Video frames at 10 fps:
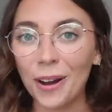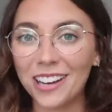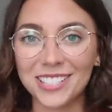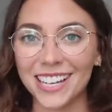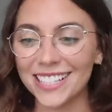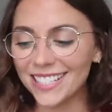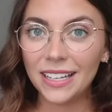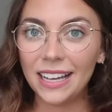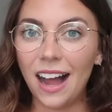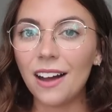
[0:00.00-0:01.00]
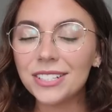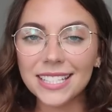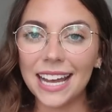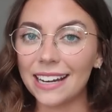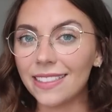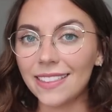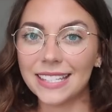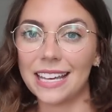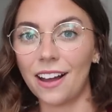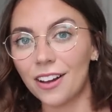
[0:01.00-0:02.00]
precious. Obviously anything
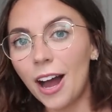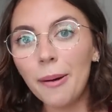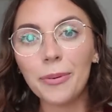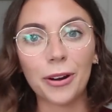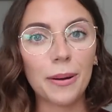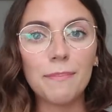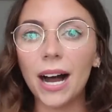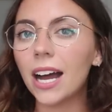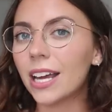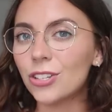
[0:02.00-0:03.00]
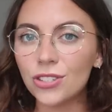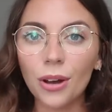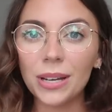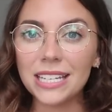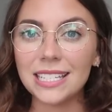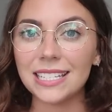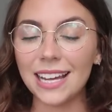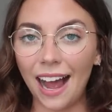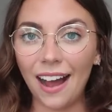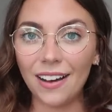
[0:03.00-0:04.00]
that's like a cup or a mug is so easy
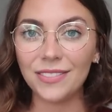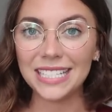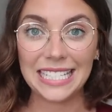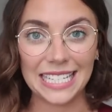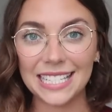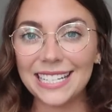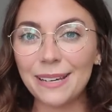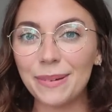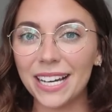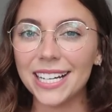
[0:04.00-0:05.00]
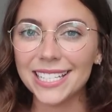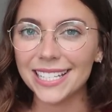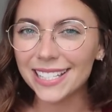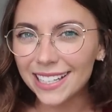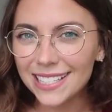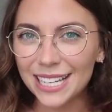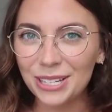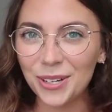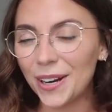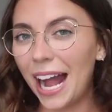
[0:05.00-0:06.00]
to have Disney because it's gonna sit
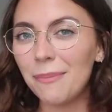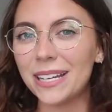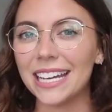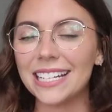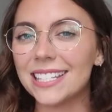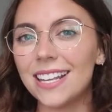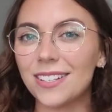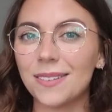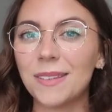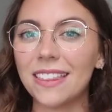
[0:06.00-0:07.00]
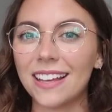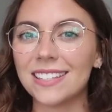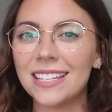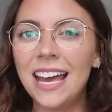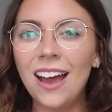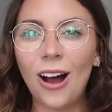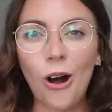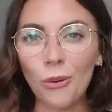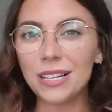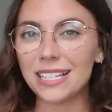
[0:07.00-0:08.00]
in your cabinet. It's not something that's
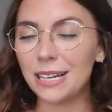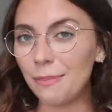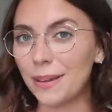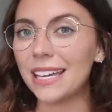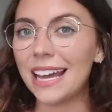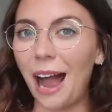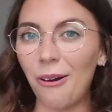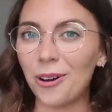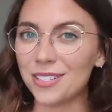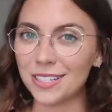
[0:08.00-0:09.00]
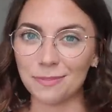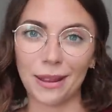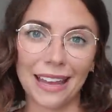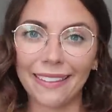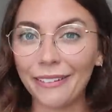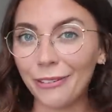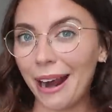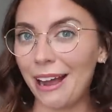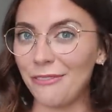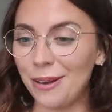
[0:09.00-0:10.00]
always gonna be out on display like
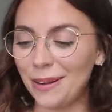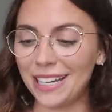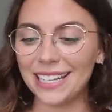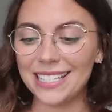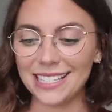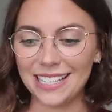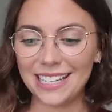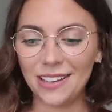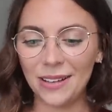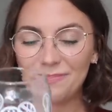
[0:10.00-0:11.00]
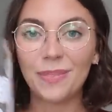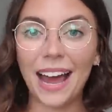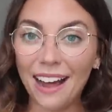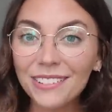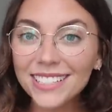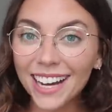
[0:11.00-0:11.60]
for everybody to see. But every